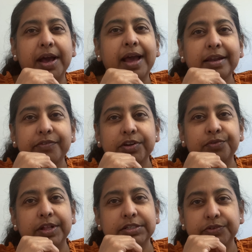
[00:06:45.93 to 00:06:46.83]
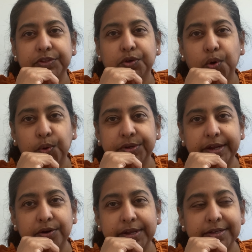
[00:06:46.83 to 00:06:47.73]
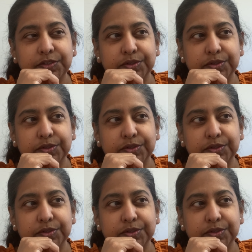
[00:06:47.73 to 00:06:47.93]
I live in a relatively cold area, so